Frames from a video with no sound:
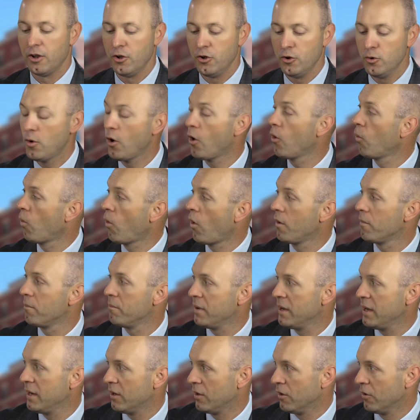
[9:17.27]
you don't want
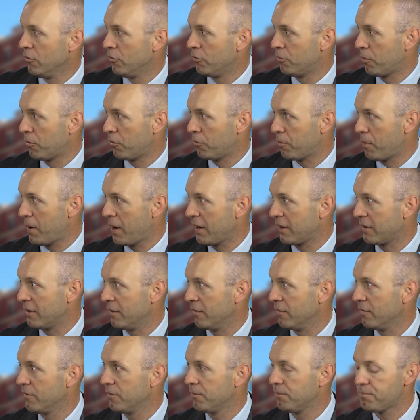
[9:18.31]
me to lose
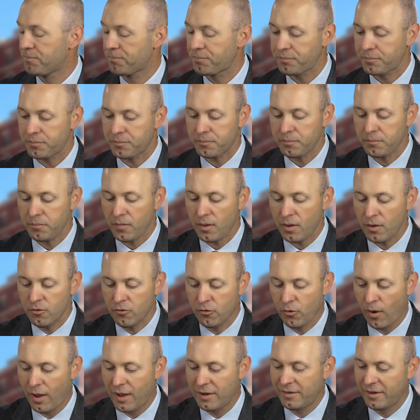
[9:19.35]
perspective. Mm-hmm.
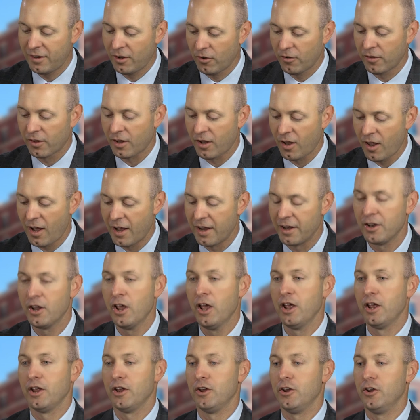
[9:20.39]
So I tell the client,
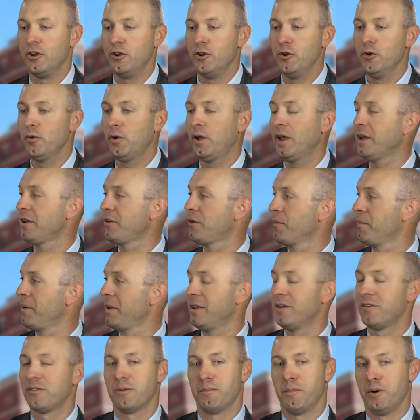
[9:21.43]
you get to
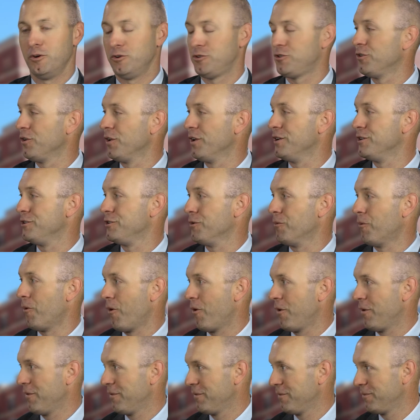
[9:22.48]
be as emotional as you
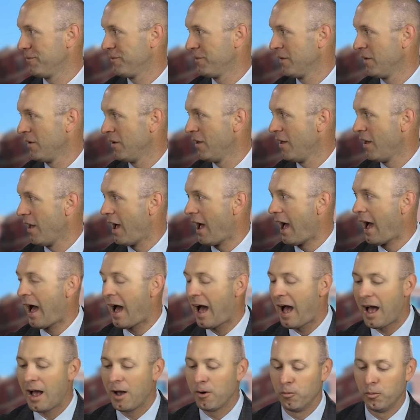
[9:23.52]
want.
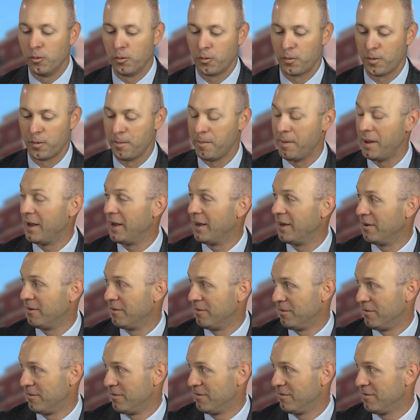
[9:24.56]
I will
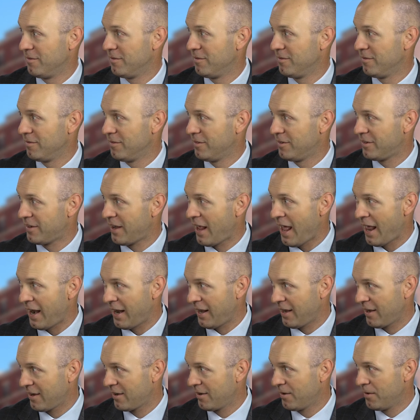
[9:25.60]
remain
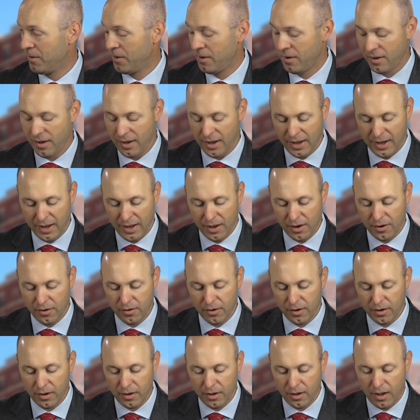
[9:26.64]
static.
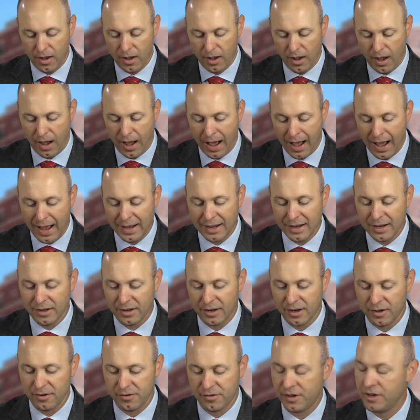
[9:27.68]
And I
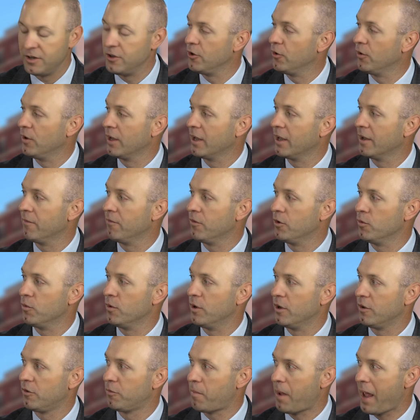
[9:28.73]
can continue to give you
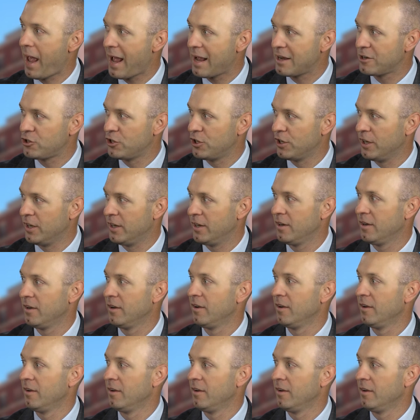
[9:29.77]
dispassionate,